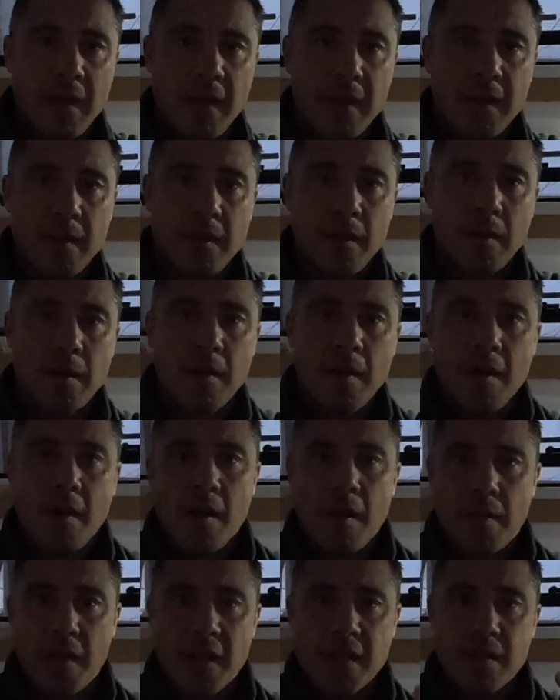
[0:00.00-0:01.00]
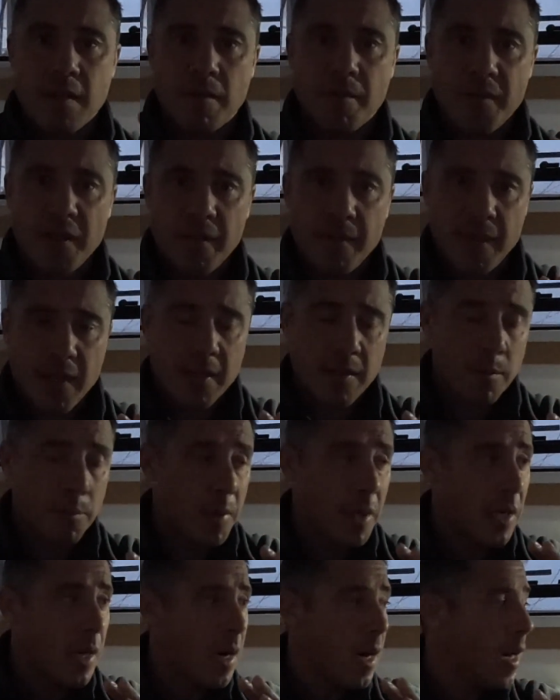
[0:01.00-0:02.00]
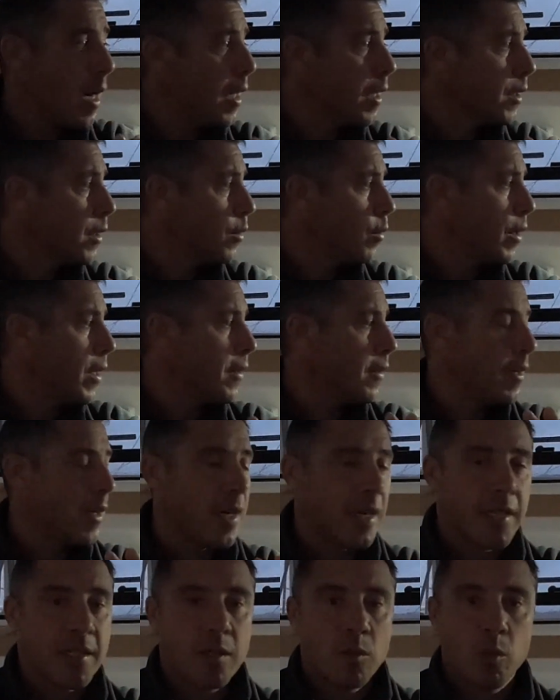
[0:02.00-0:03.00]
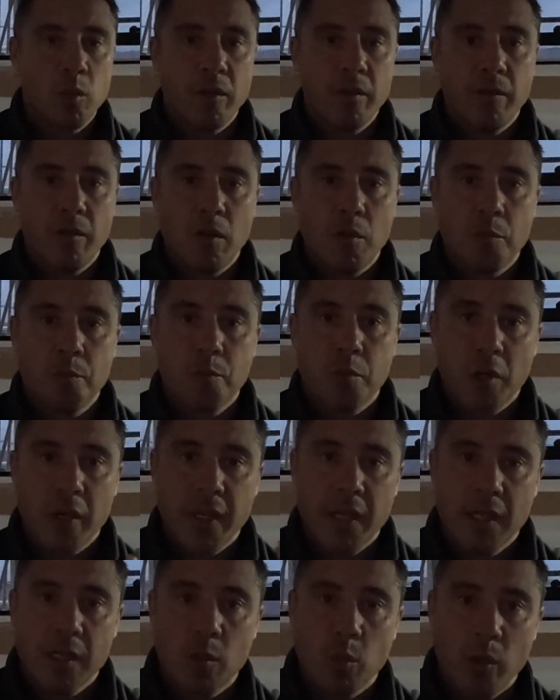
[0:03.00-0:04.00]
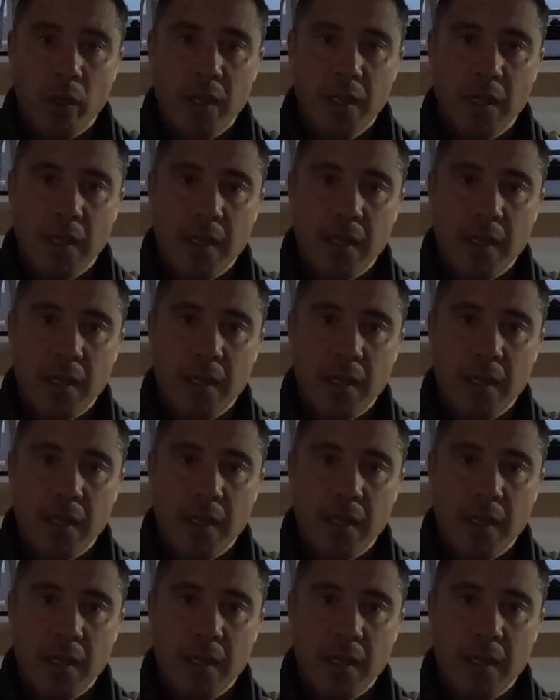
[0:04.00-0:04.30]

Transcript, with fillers: And uh, that's something that is a bit hard to analyze with a Predict Wind